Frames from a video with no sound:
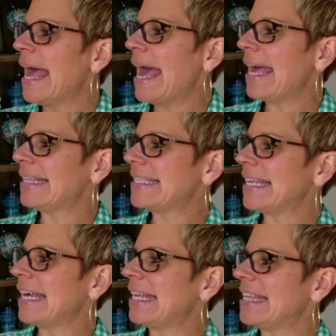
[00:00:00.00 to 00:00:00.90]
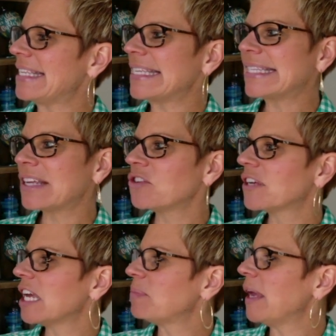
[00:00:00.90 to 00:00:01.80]
and said, this is thunder,
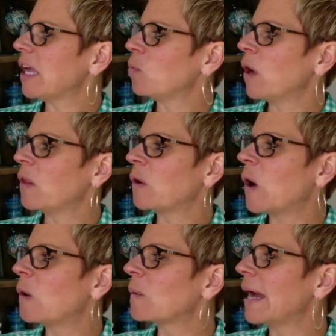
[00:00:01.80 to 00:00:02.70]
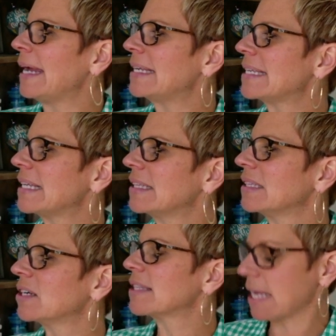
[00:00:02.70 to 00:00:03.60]
cake, bacon, weather, all right.
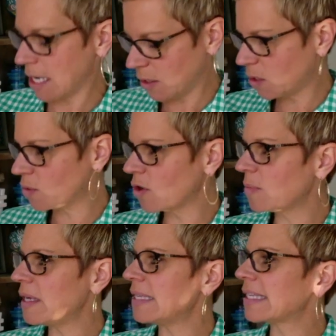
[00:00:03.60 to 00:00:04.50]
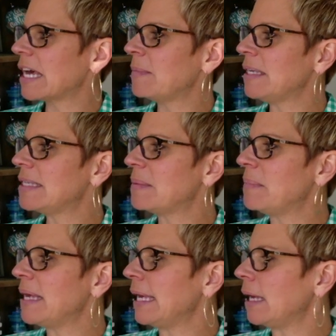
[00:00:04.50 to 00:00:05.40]
Looks like a storm is coming to
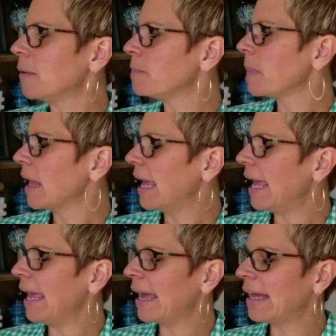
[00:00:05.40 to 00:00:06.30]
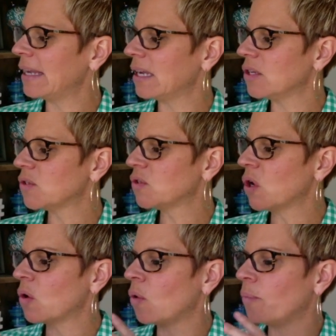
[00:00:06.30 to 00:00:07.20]
me. And
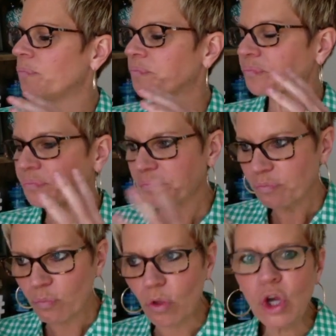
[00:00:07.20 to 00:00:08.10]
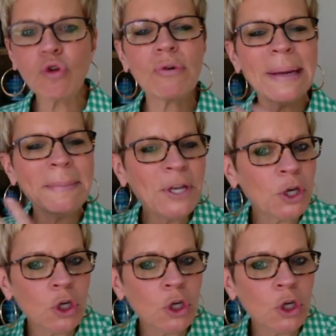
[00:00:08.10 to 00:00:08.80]
so Grandma